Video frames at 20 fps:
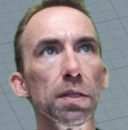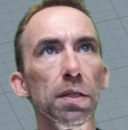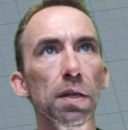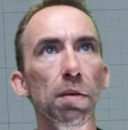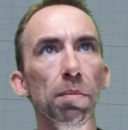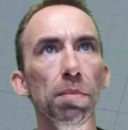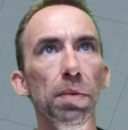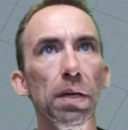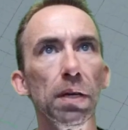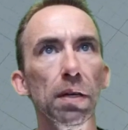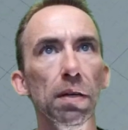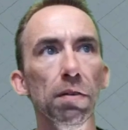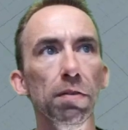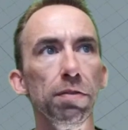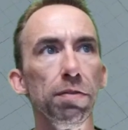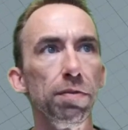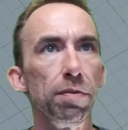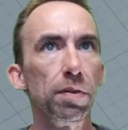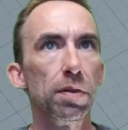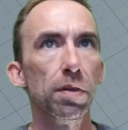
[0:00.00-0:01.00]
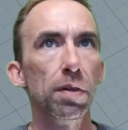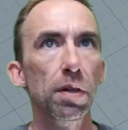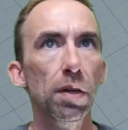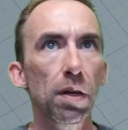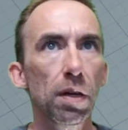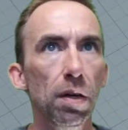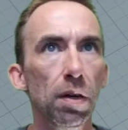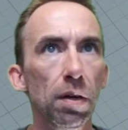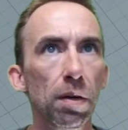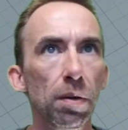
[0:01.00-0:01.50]
because it's not big enough.
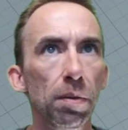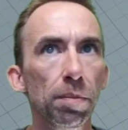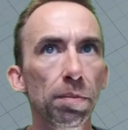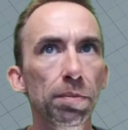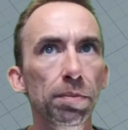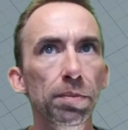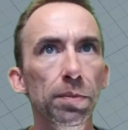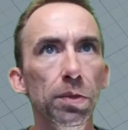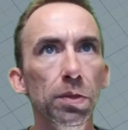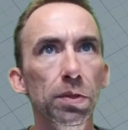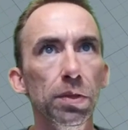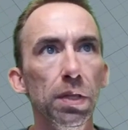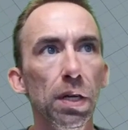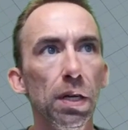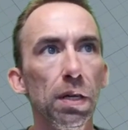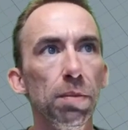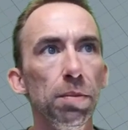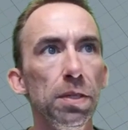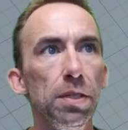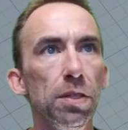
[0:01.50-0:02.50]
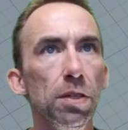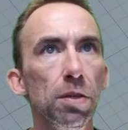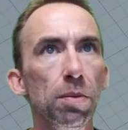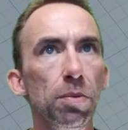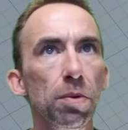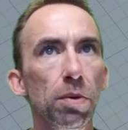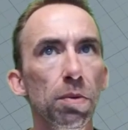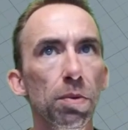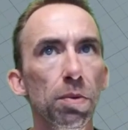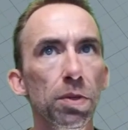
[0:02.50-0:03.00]
So it's not gonna be
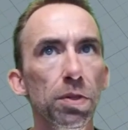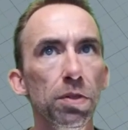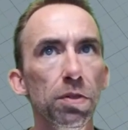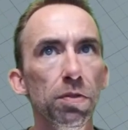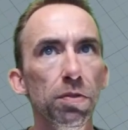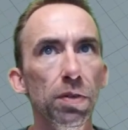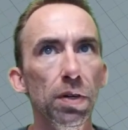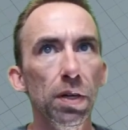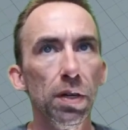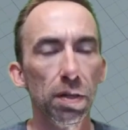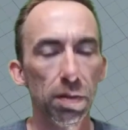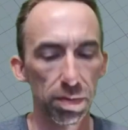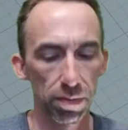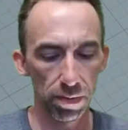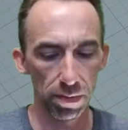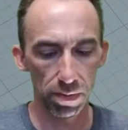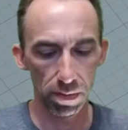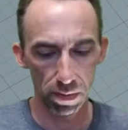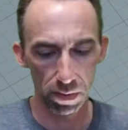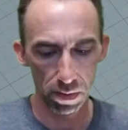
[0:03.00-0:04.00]
0.125.